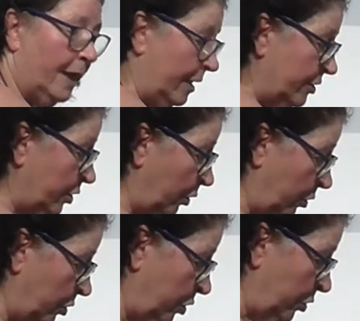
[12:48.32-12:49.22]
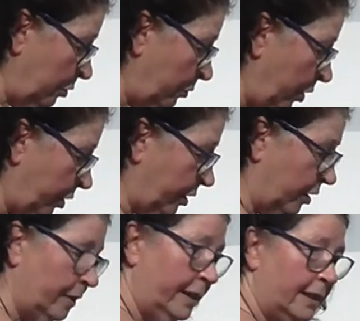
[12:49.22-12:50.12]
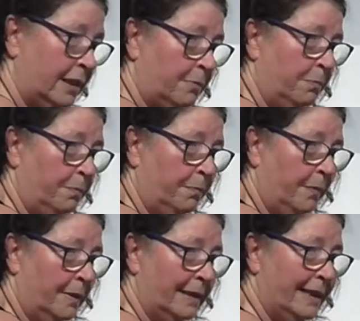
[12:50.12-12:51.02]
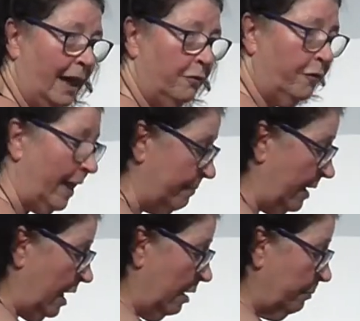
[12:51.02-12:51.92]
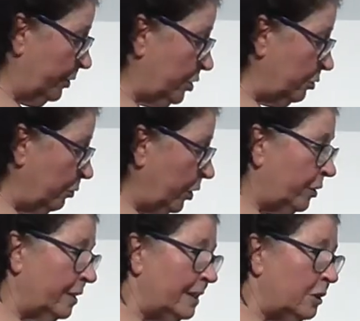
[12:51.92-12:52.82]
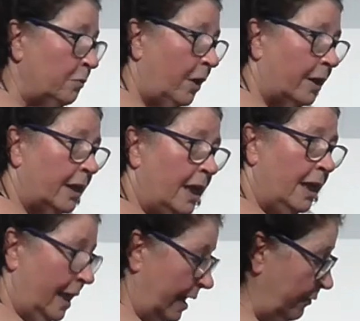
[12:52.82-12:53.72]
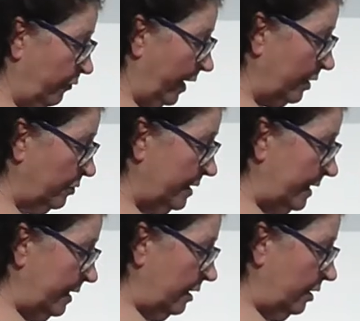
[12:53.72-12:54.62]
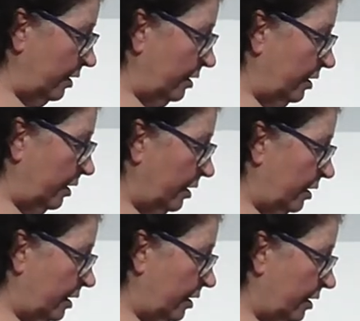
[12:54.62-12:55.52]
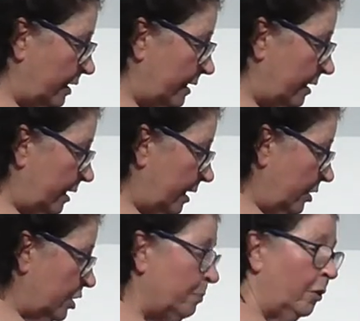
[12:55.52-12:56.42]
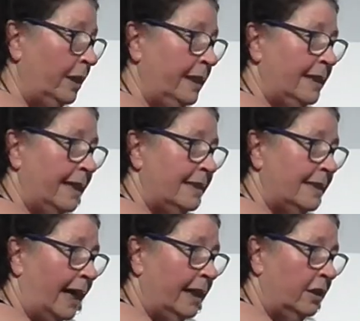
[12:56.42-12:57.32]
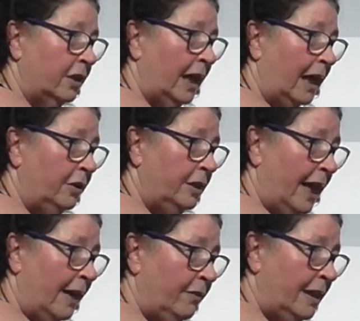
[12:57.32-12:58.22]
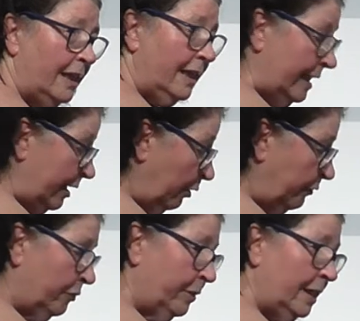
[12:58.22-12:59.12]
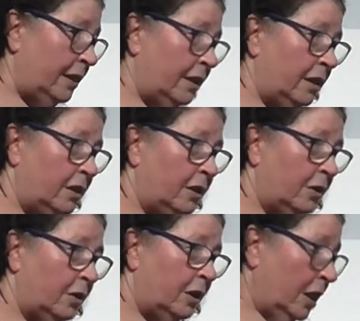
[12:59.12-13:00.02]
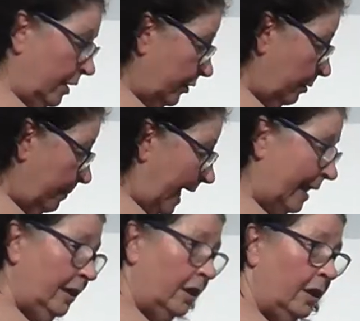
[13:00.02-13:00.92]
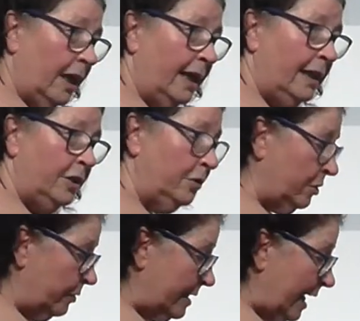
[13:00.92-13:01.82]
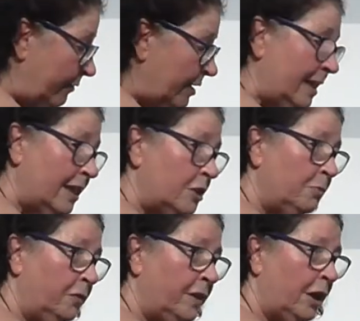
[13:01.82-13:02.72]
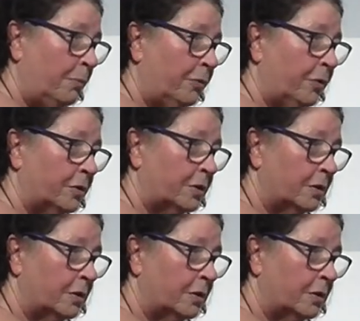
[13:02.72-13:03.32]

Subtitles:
So you work on this diaphragm, but you work on this one. In fact, you see the small intestine, the colon, everything, the ovary, the bladder, and the uterus, everything is moving upward.